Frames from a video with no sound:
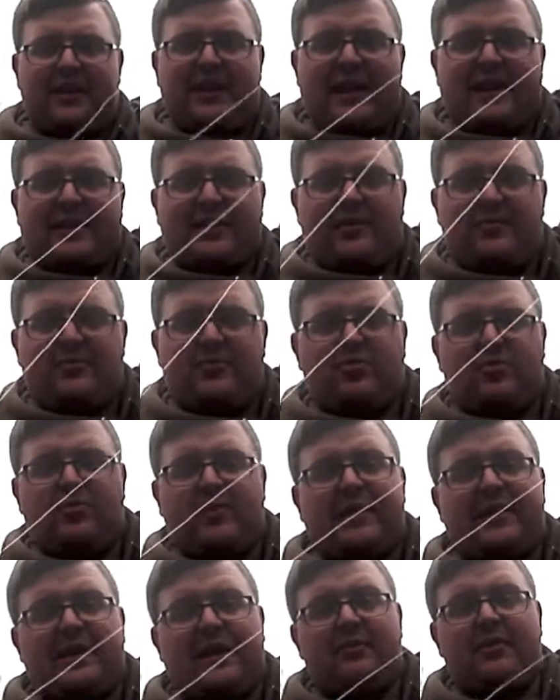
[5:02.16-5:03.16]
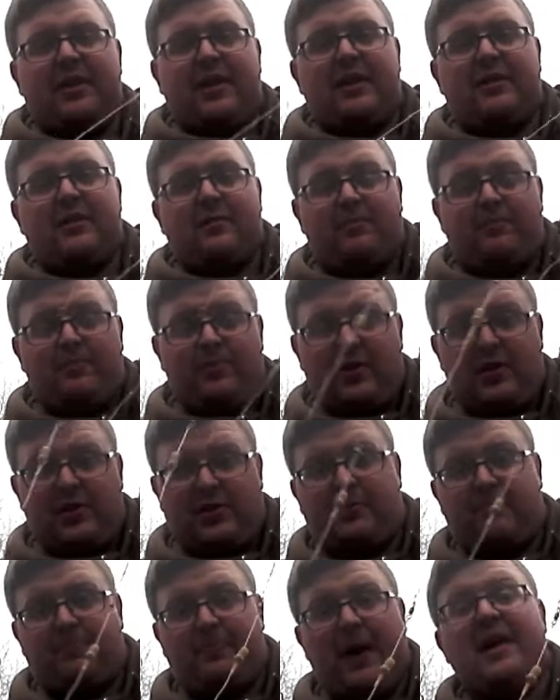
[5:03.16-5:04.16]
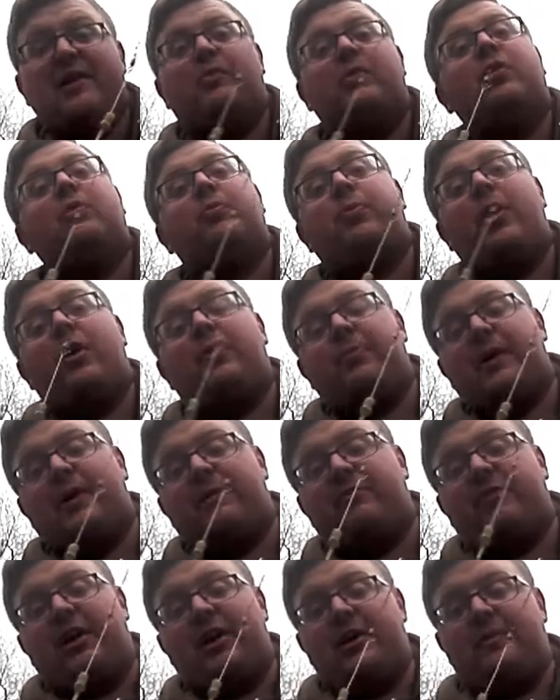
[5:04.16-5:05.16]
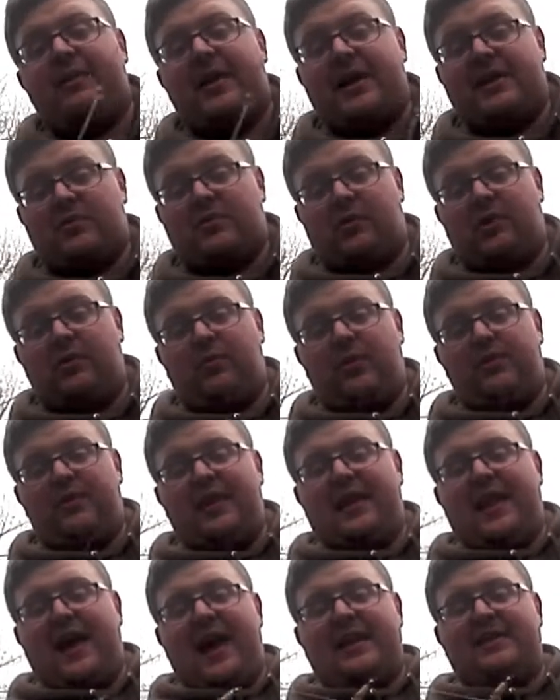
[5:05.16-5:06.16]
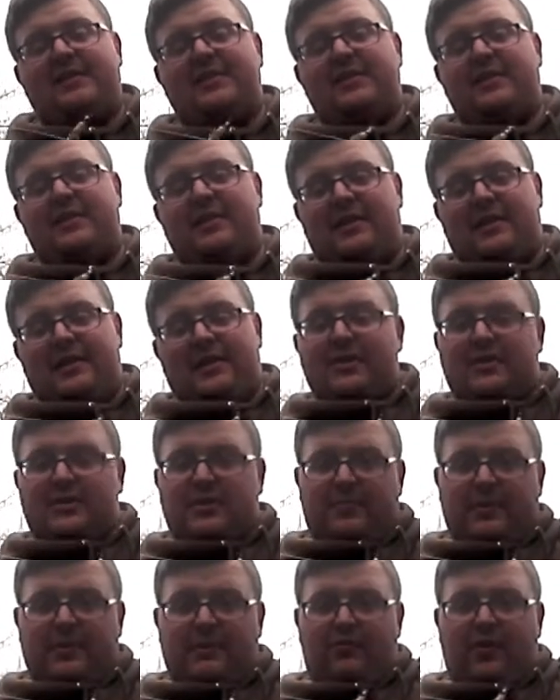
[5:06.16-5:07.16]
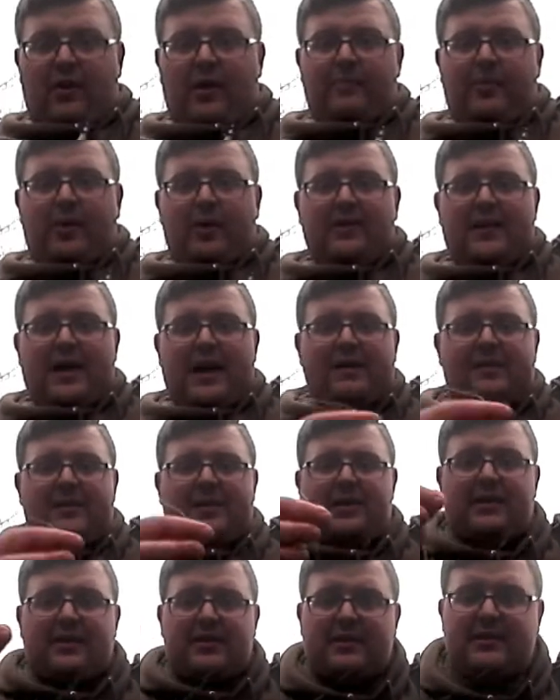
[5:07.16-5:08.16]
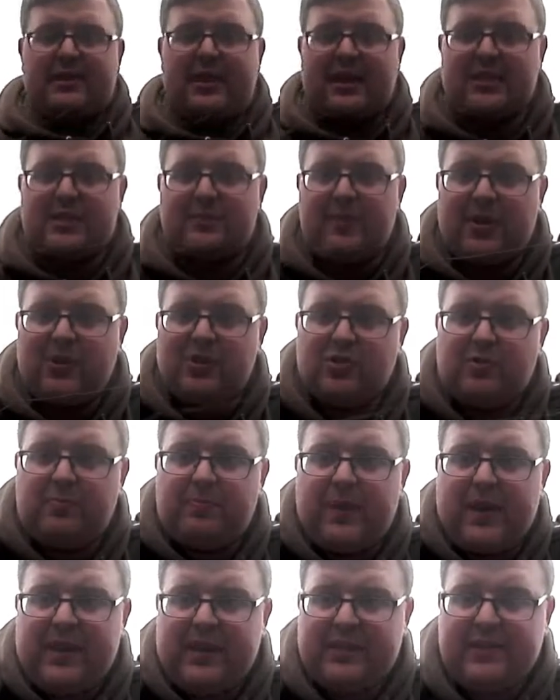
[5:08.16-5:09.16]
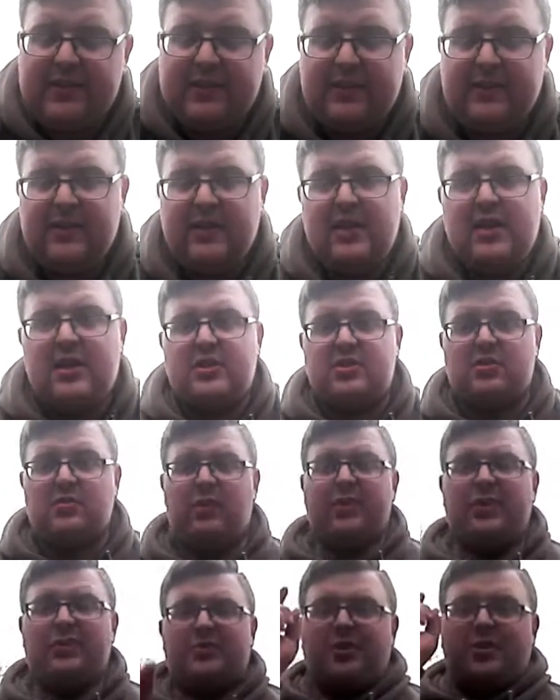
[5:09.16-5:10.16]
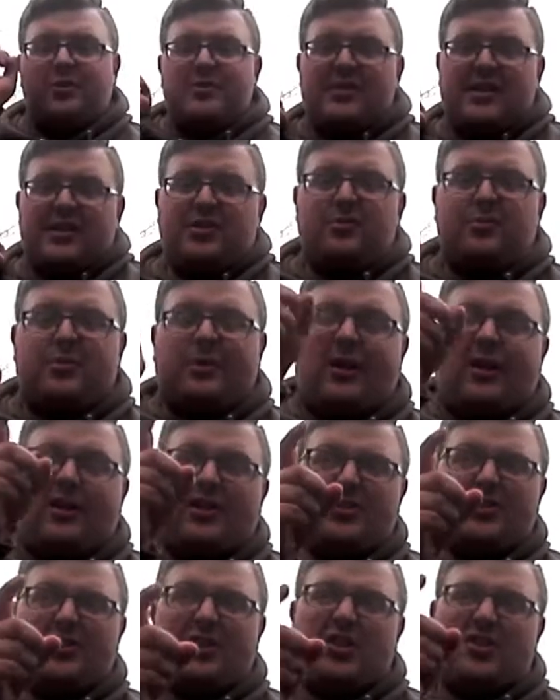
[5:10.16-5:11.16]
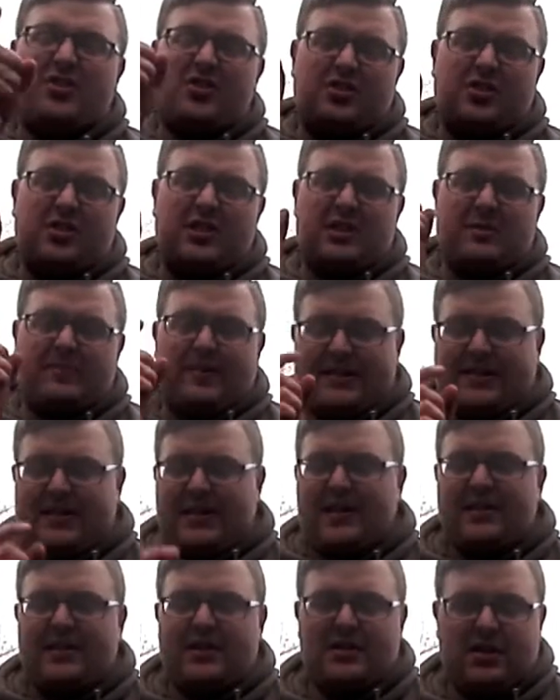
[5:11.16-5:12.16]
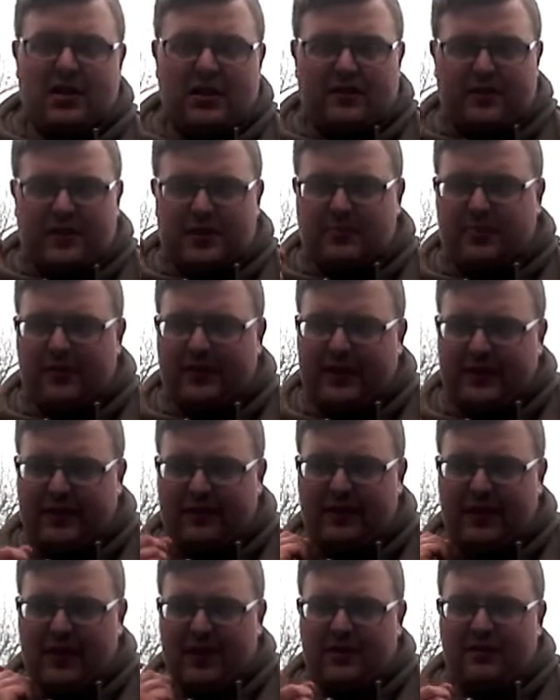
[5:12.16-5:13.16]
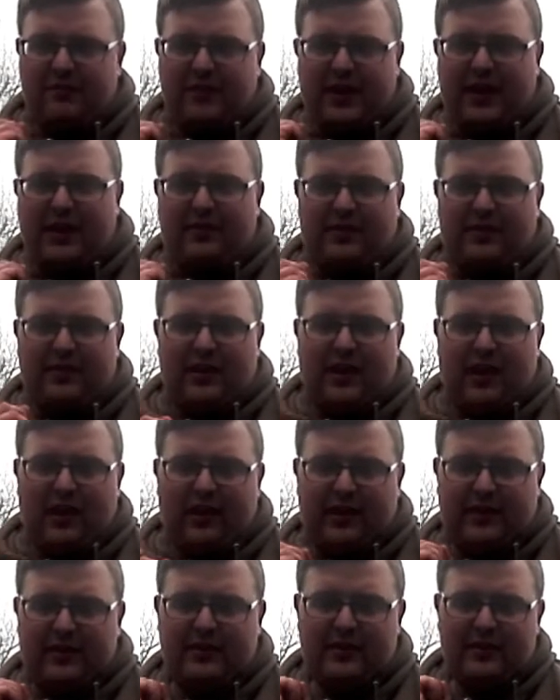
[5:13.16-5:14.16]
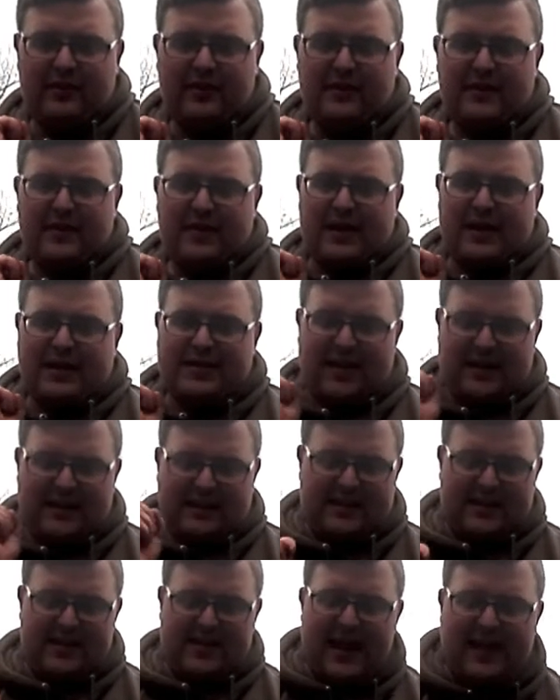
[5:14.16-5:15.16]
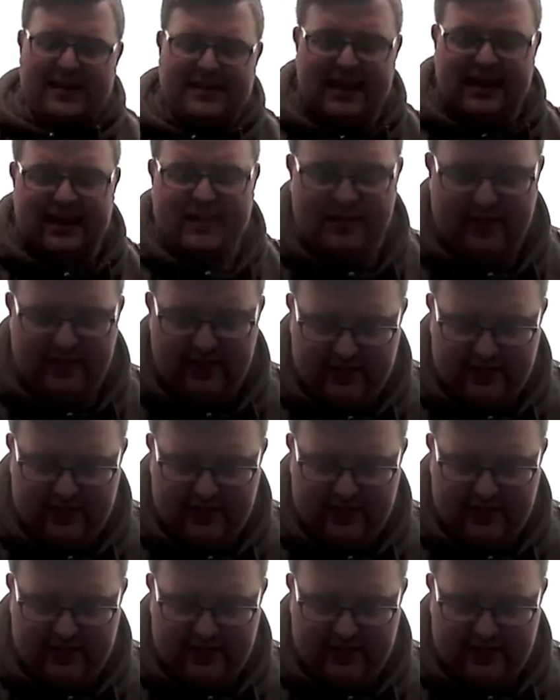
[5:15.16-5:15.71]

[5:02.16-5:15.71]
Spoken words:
the lead comes all the way down here, the bait will pop up right up there. So I want the lead to be right by that special bead. So what you do is, as you cast it, just as it's about to hit the surface, put your finger on the line. It sends the lead in.